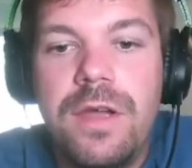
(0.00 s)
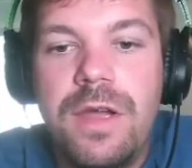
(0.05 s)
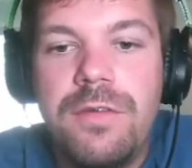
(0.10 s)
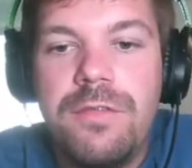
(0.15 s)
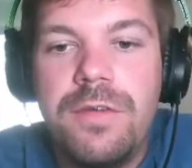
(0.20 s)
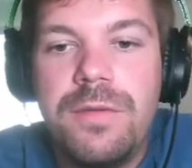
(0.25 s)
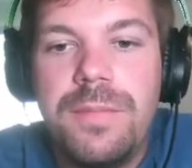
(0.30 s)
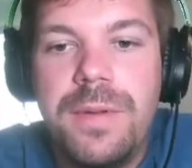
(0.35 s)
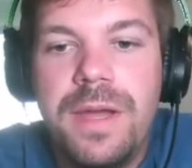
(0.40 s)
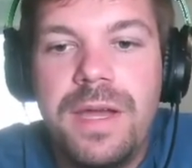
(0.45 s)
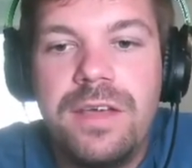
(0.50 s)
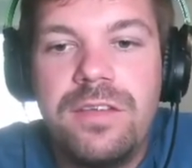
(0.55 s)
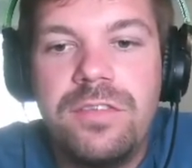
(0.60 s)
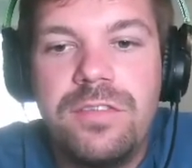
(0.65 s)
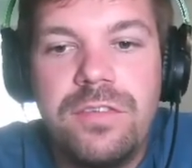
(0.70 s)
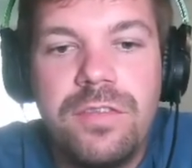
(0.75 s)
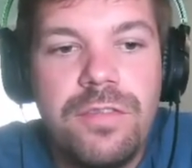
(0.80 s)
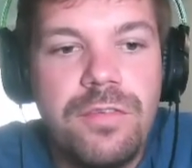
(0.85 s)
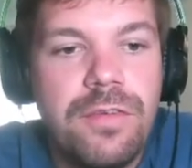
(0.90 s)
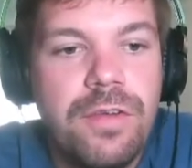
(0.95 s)
every pass
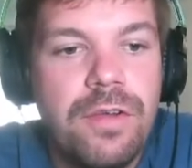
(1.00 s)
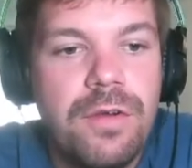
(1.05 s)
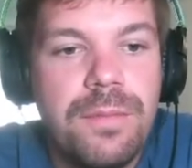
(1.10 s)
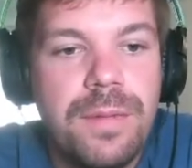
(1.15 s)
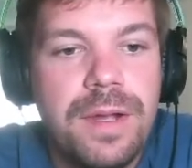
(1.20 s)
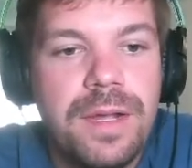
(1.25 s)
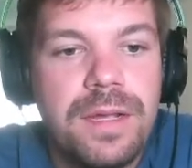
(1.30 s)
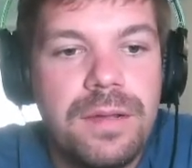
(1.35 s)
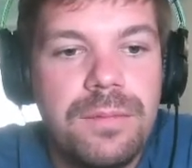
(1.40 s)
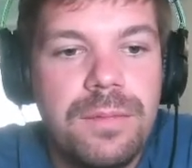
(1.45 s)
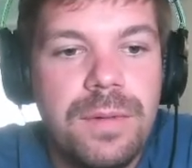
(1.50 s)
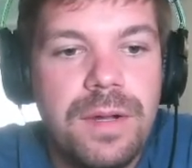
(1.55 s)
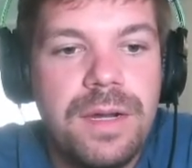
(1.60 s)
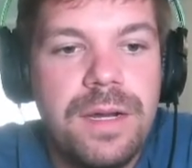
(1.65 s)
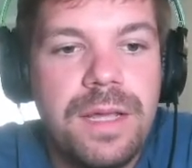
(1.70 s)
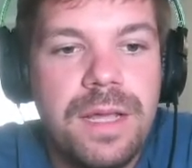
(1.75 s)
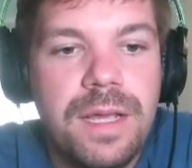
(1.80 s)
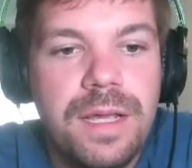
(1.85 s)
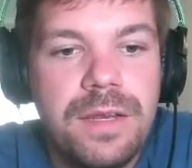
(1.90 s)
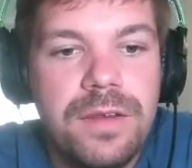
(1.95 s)
you throw by
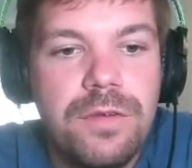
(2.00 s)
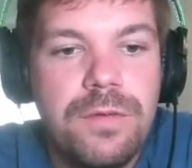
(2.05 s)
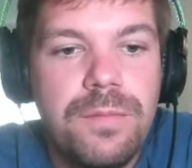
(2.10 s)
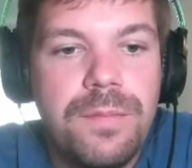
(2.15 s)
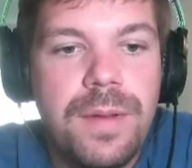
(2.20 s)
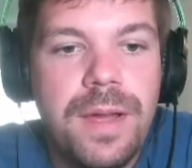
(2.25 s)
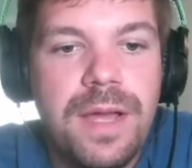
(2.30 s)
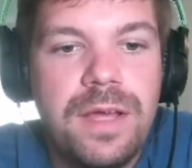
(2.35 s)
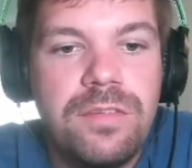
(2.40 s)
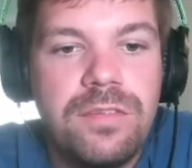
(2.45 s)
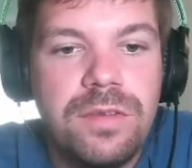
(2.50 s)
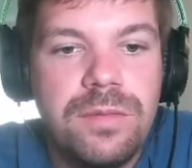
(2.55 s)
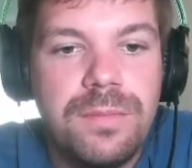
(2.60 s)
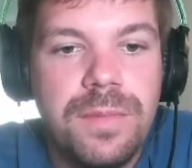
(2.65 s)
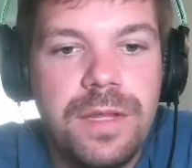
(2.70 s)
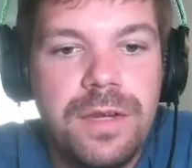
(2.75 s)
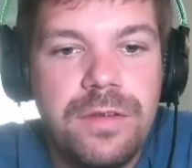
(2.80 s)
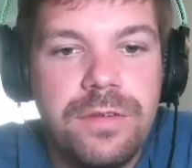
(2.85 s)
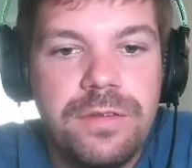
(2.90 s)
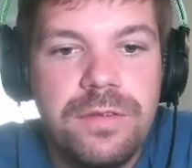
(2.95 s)
combining a new passing
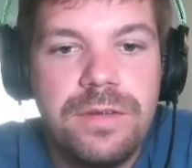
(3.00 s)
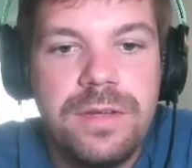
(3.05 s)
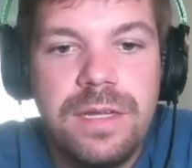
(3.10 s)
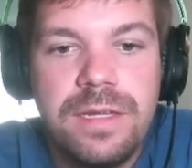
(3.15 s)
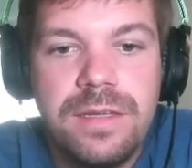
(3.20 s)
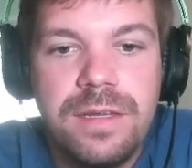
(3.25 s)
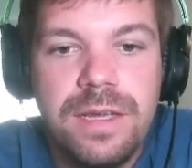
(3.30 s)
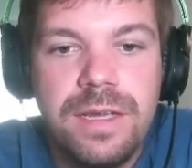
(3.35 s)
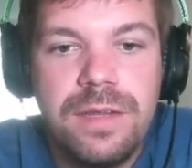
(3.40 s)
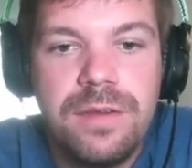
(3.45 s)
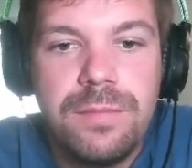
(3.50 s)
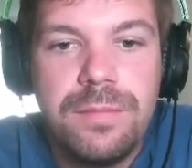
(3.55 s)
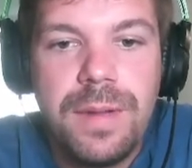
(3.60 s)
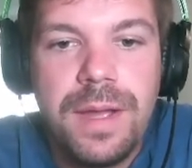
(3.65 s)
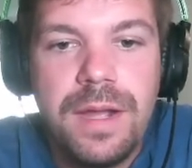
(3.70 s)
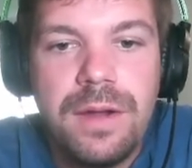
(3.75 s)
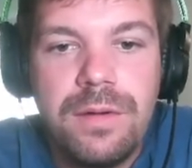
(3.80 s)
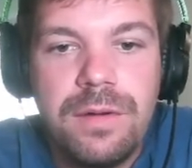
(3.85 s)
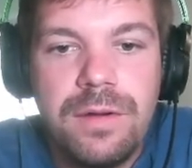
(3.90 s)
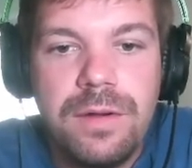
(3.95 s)
meter to dictate your
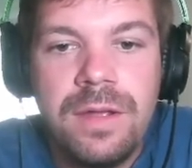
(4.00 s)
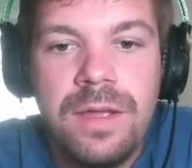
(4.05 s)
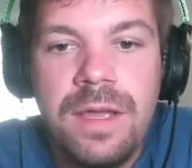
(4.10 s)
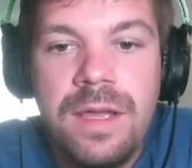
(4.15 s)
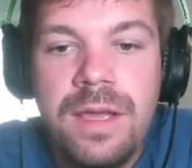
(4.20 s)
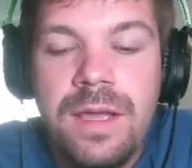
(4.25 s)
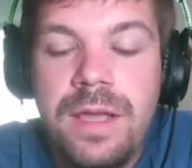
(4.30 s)
power